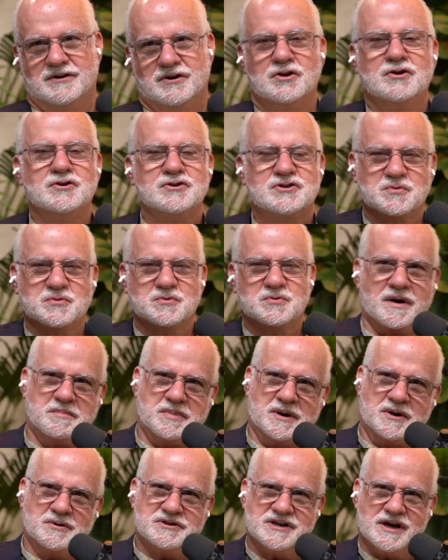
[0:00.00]
You used to wear a
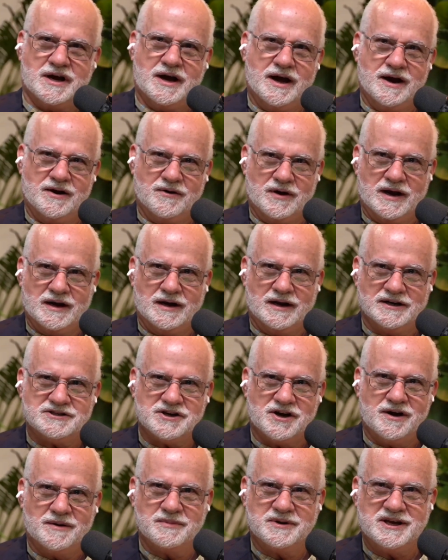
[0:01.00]
bow tie, right? Like
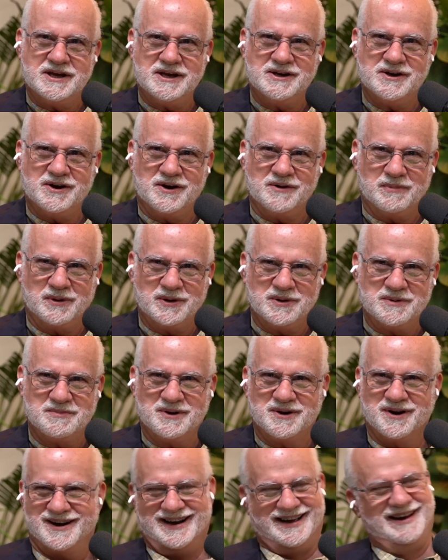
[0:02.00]
Tom Keene on
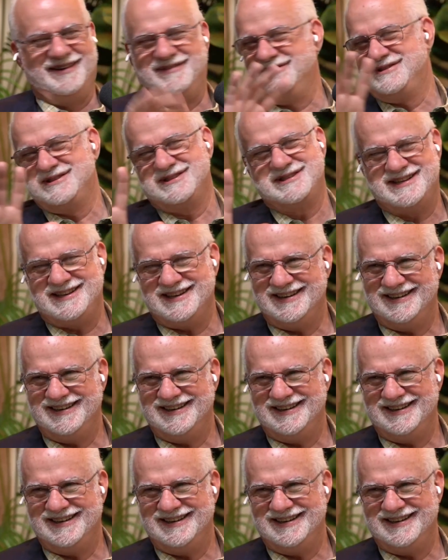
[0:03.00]
Bloomberg. I'm just kidding.